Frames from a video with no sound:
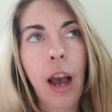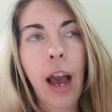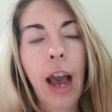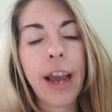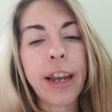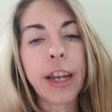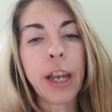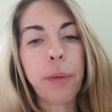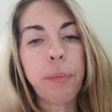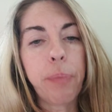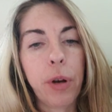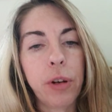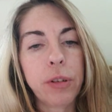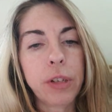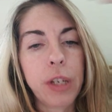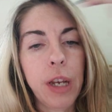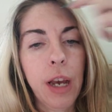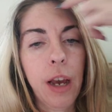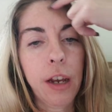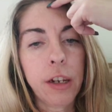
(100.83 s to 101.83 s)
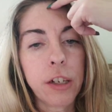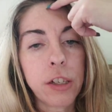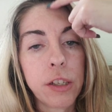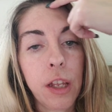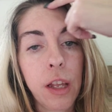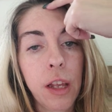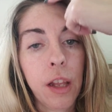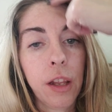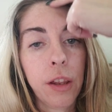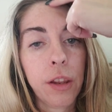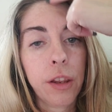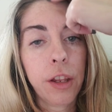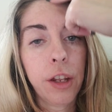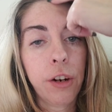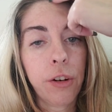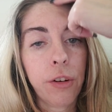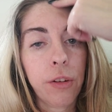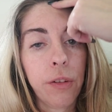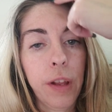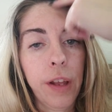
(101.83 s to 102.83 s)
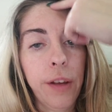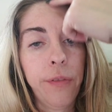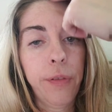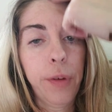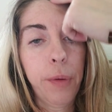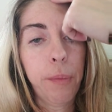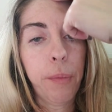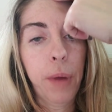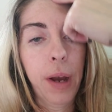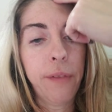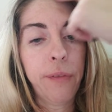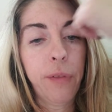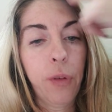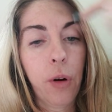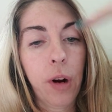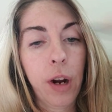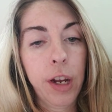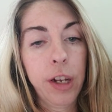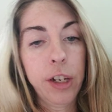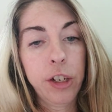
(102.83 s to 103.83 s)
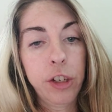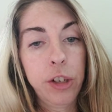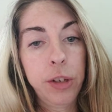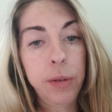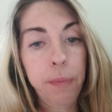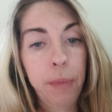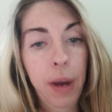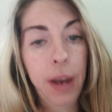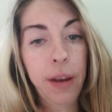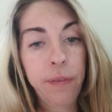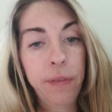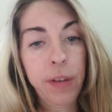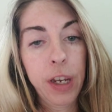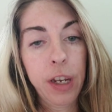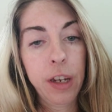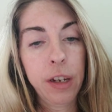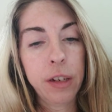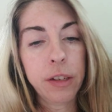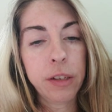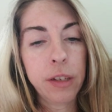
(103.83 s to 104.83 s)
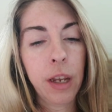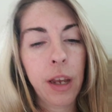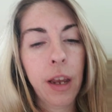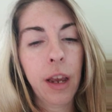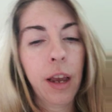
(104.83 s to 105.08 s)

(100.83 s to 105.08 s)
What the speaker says: I get Botox literally from my forehead to my feet.